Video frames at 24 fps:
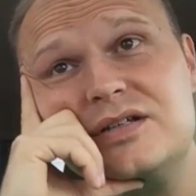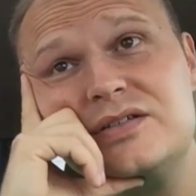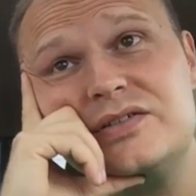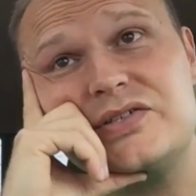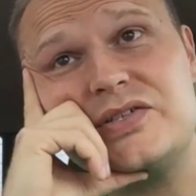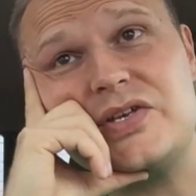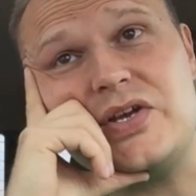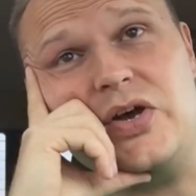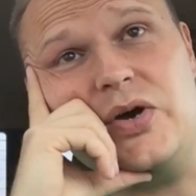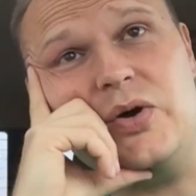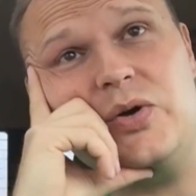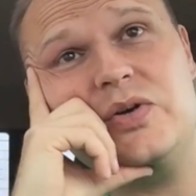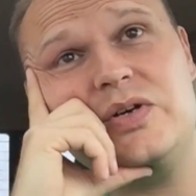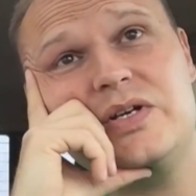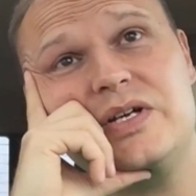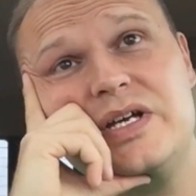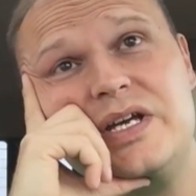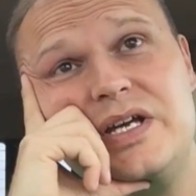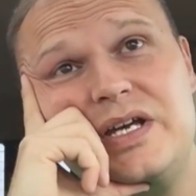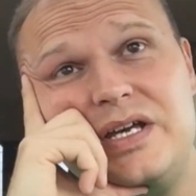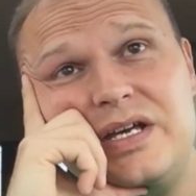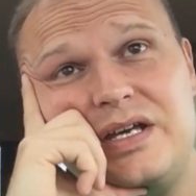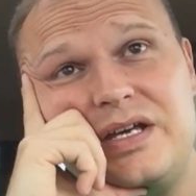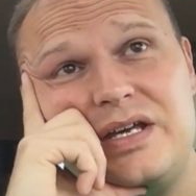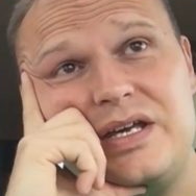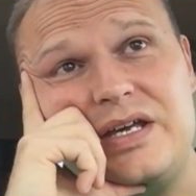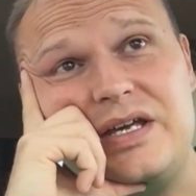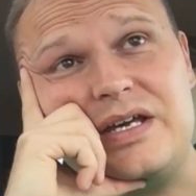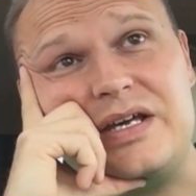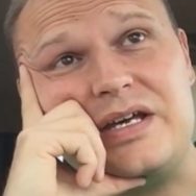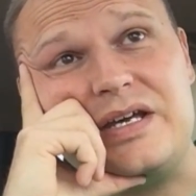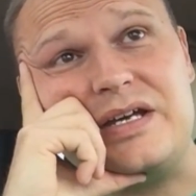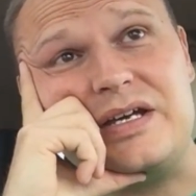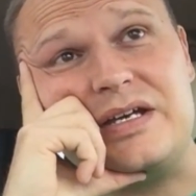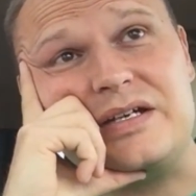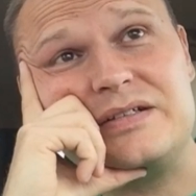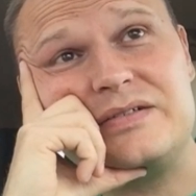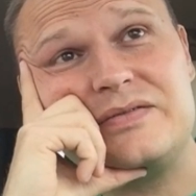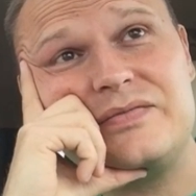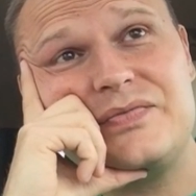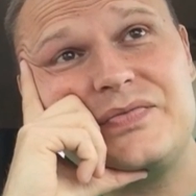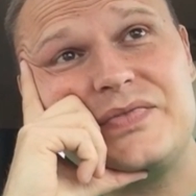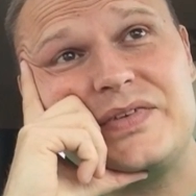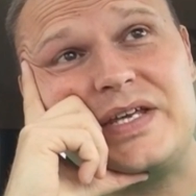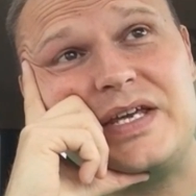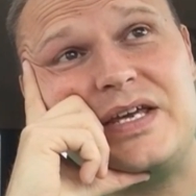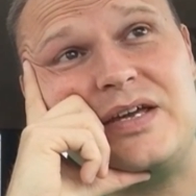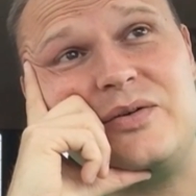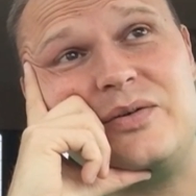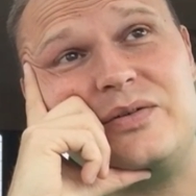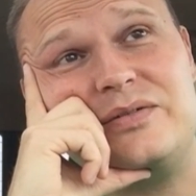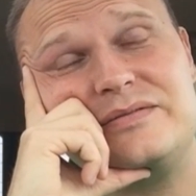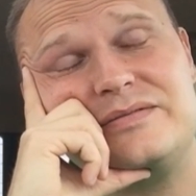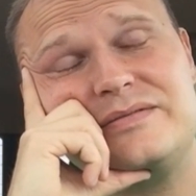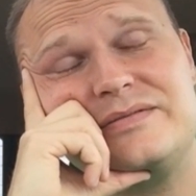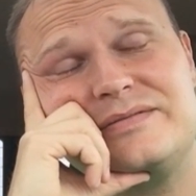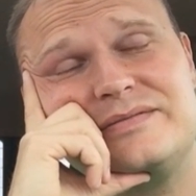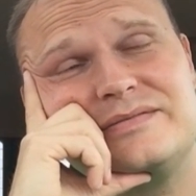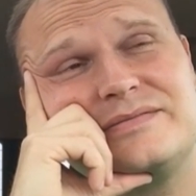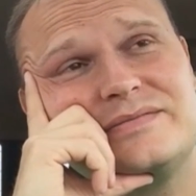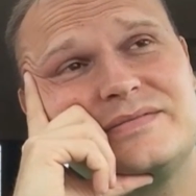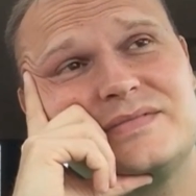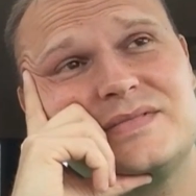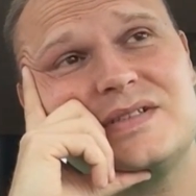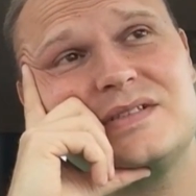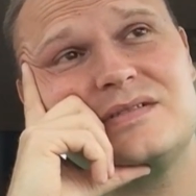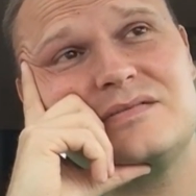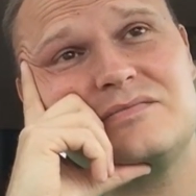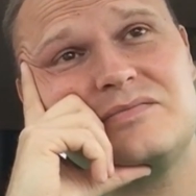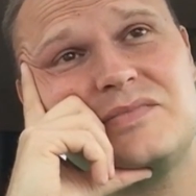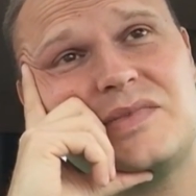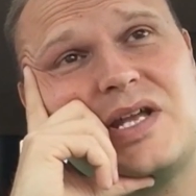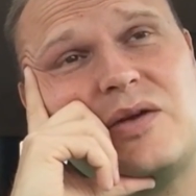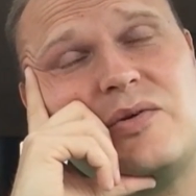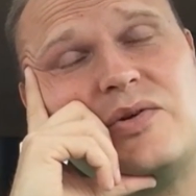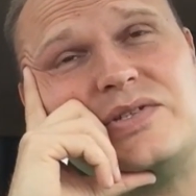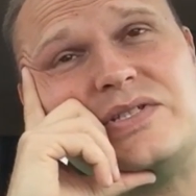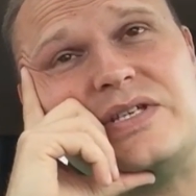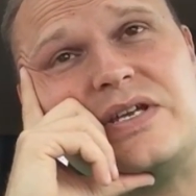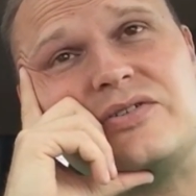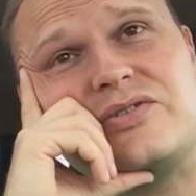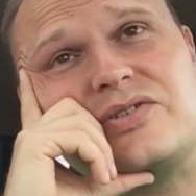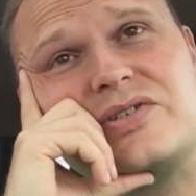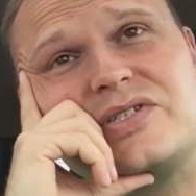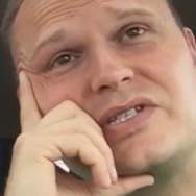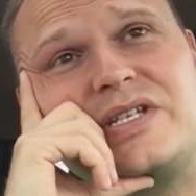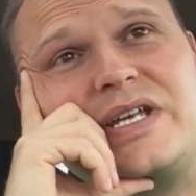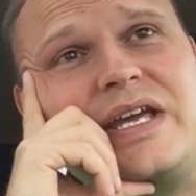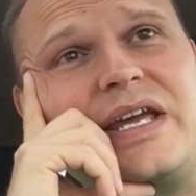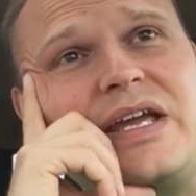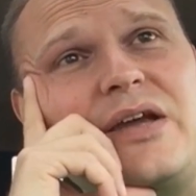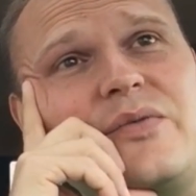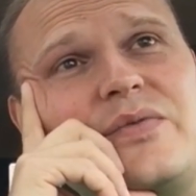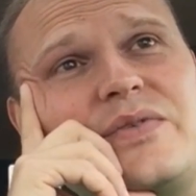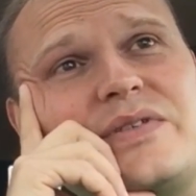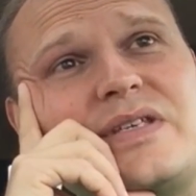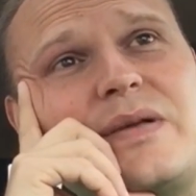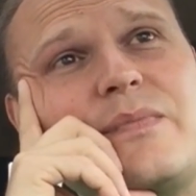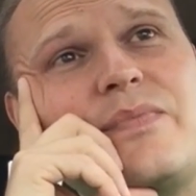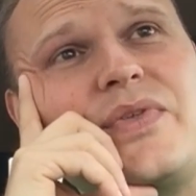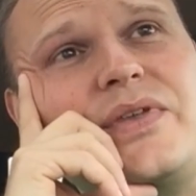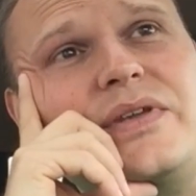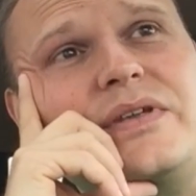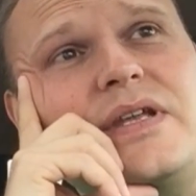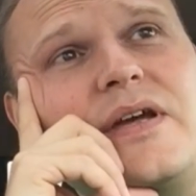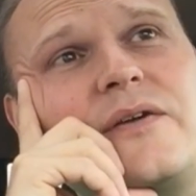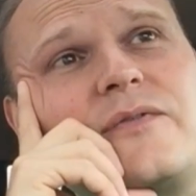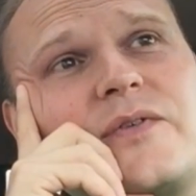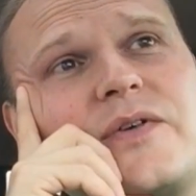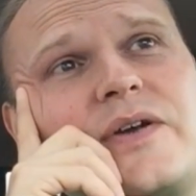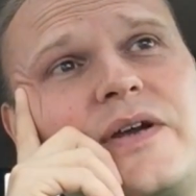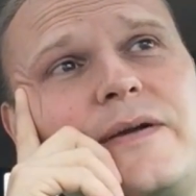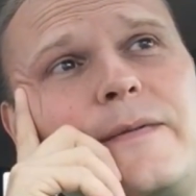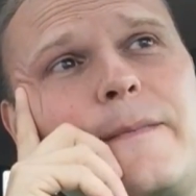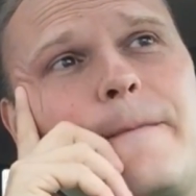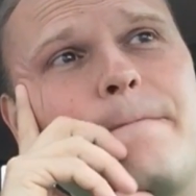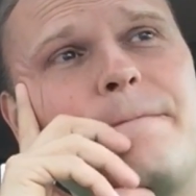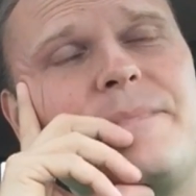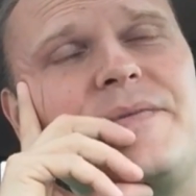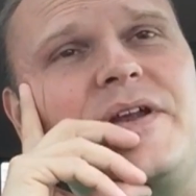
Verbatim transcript: So, uh, it it was interesting. It was something different.